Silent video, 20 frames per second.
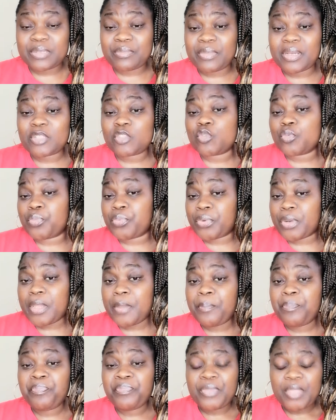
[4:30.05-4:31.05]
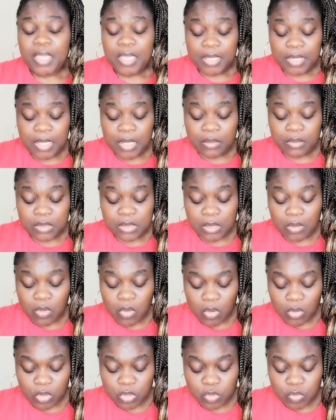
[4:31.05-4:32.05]
a man to pray, there is a
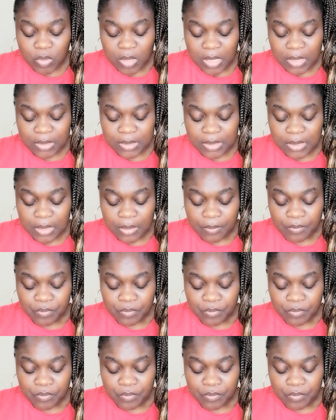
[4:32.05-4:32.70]
God to answer.